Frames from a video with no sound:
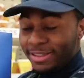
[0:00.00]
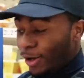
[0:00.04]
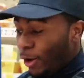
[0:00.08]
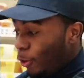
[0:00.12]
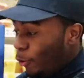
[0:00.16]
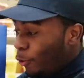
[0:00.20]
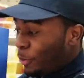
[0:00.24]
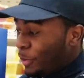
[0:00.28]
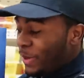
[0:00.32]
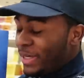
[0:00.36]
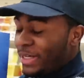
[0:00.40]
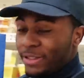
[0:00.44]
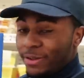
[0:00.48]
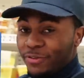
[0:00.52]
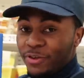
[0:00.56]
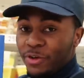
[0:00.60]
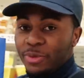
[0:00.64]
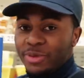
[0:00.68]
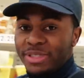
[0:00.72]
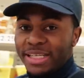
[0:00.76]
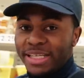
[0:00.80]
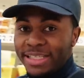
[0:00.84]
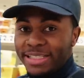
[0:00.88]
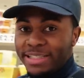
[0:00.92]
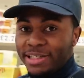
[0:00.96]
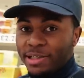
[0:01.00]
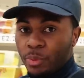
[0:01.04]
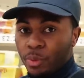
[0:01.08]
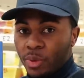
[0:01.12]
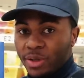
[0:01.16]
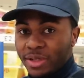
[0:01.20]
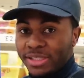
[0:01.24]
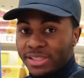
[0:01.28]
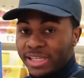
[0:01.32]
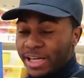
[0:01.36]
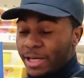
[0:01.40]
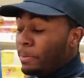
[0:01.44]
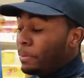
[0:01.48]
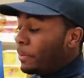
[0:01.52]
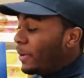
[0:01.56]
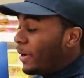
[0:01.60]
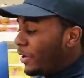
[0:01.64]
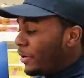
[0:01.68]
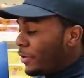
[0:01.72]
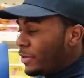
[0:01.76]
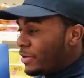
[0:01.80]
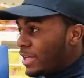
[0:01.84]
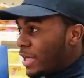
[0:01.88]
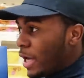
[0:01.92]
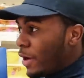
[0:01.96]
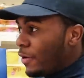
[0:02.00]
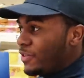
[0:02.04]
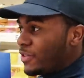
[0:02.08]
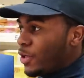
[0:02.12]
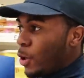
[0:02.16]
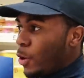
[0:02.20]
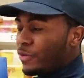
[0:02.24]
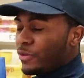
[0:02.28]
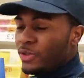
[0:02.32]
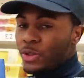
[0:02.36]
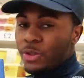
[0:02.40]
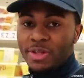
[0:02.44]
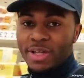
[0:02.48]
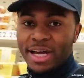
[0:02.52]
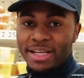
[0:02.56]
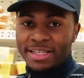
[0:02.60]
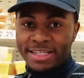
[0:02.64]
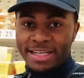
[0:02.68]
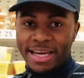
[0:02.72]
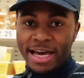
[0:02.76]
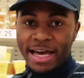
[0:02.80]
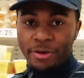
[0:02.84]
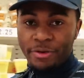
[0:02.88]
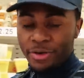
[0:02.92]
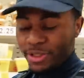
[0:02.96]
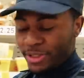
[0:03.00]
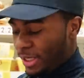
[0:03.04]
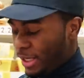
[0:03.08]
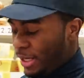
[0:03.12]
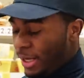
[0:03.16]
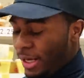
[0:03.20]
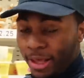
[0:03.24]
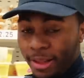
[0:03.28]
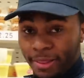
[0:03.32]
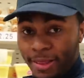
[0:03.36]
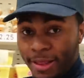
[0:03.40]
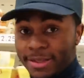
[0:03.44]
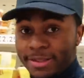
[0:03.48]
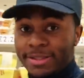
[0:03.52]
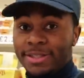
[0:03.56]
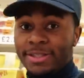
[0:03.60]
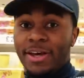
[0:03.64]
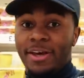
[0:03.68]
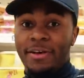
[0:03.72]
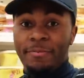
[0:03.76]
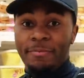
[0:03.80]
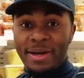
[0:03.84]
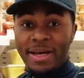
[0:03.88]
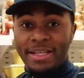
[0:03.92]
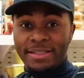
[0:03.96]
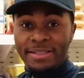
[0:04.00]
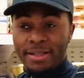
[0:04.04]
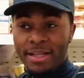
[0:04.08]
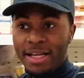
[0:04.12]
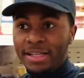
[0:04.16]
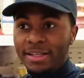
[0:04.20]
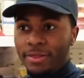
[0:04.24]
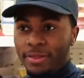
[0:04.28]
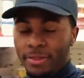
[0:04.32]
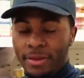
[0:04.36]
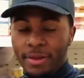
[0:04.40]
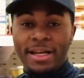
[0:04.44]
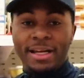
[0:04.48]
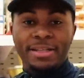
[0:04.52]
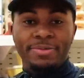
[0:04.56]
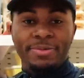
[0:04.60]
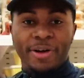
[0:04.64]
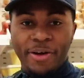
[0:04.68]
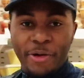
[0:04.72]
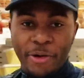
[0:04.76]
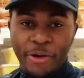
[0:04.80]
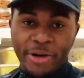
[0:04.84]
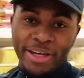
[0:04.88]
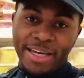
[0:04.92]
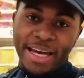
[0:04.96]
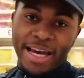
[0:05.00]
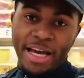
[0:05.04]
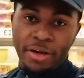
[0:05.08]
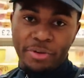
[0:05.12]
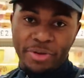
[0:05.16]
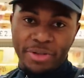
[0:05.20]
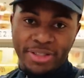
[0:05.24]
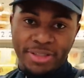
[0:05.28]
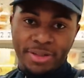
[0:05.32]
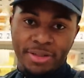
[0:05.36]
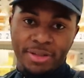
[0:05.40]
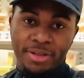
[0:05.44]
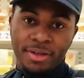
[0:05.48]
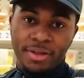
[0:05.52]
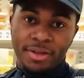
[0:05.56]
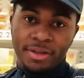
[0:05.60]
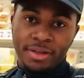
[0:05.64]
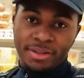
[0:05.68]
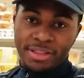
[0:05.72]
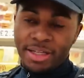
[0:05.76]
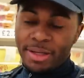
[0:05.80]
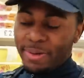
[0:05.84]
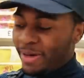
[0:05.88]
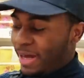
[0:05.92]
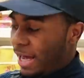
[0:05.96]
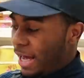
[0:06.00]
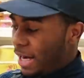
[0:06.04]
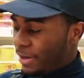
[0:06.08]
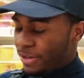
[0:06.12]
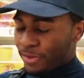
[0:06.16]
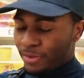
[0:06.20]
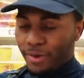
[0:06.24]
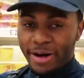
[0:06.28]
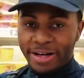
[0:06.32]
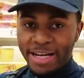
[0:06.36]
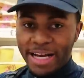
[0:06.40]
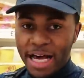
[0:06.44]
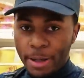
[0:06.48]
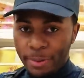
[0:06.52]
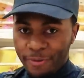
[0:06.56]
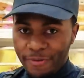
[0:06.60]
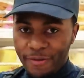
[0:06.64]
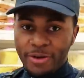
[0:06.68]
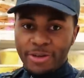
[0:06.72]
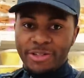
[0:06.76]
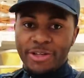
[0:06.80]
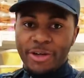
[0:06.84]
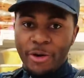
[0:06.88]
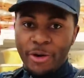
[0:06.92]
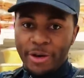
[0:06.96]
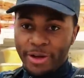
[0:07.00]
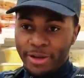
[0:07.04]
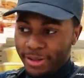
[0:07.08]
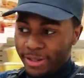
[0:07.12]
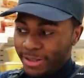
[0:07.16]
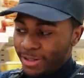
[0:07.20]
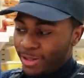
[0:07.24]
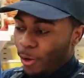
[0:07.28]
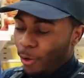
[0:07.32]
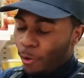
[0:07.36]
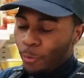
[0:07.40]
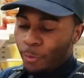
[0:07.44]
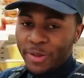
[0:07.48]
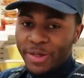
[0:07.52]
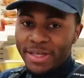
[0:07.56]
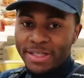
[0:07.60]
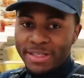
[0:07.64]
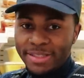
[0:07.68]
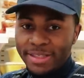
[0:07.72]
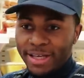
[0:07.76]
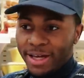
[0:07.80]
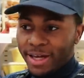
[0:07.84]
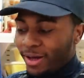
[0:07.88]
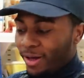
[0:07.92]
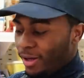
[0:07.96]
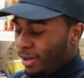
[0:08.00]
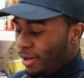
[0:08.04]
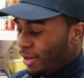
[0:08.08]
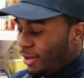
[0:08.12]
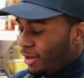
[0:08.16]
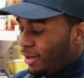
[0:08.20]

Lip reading: This whole piece, if you were to eat it in one sitting by yourself, is over 2,000 calories. That's certain, man. I think that's my cutting calories. It's not my calories right now. If I was cutting, this whole pizza